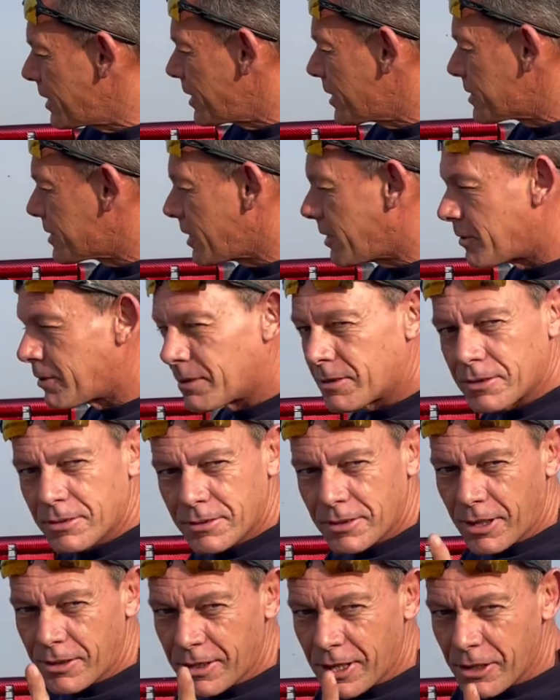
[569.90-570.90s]
So
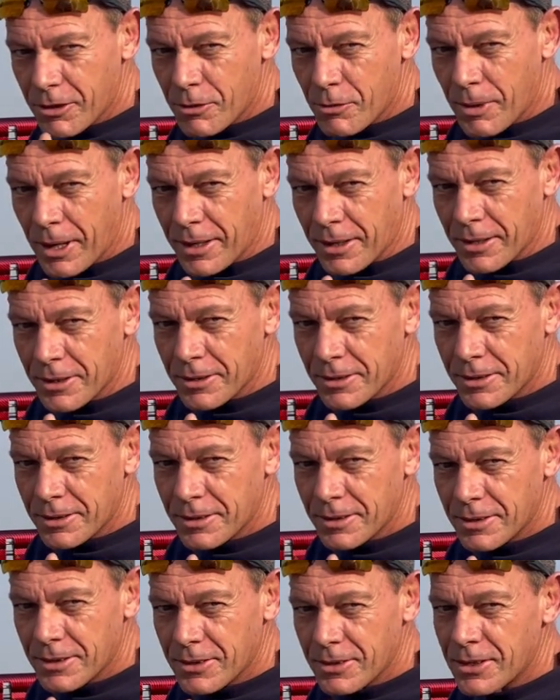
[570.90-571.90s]
don't go away.
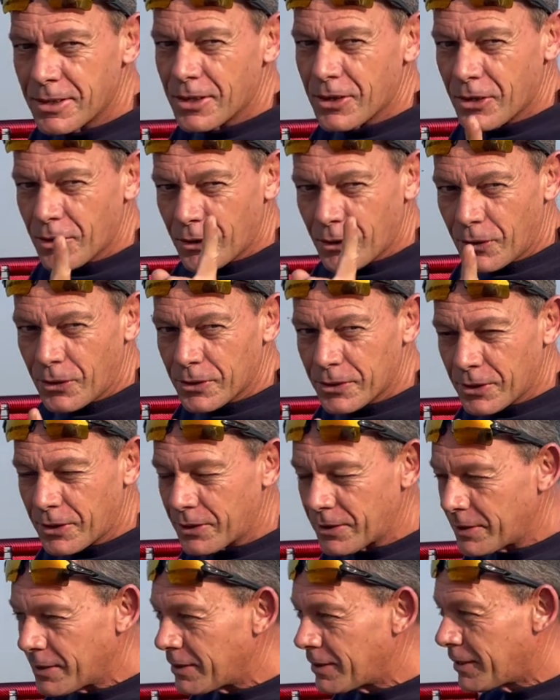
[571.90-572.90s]
Hold
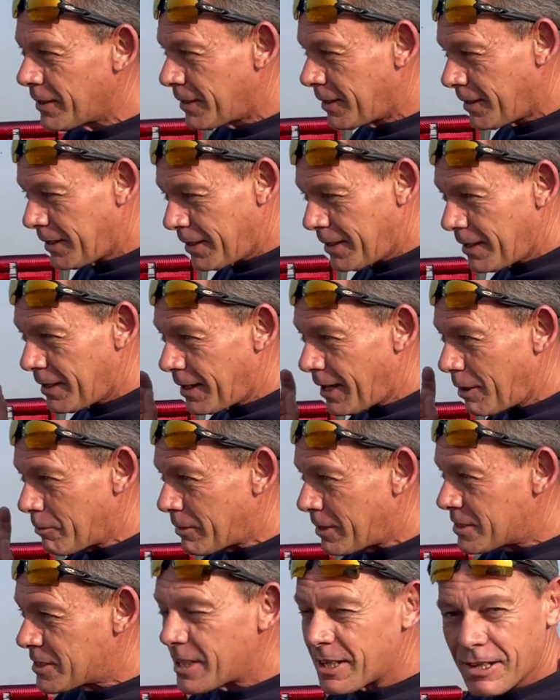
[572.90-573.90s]
on. I'm
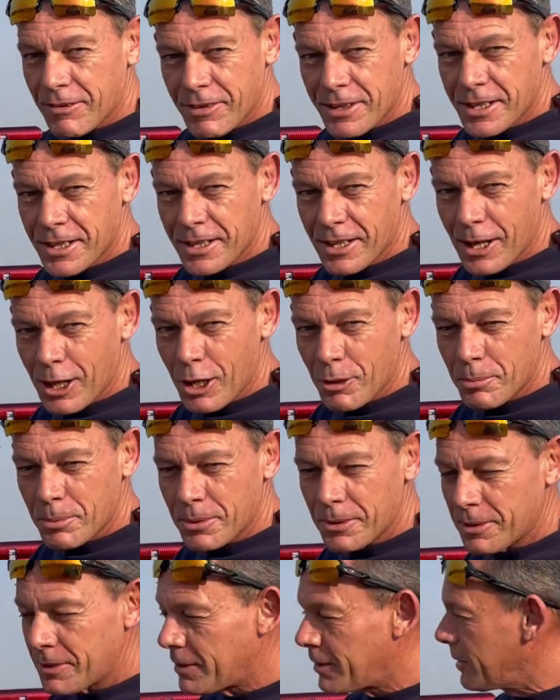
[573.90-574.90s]
going to set everything up,
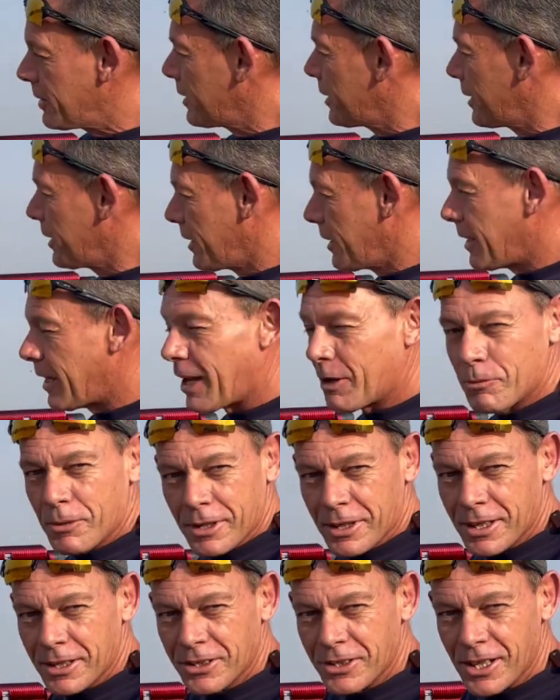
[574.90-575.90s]
and we're
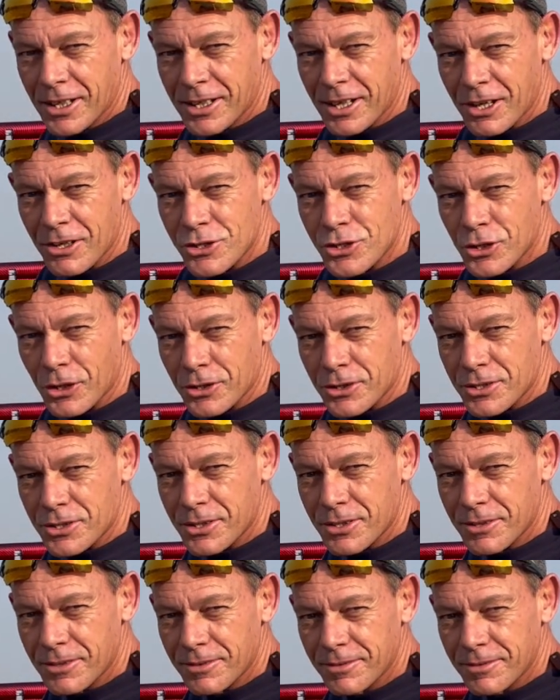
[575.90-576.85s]
going to take our shots.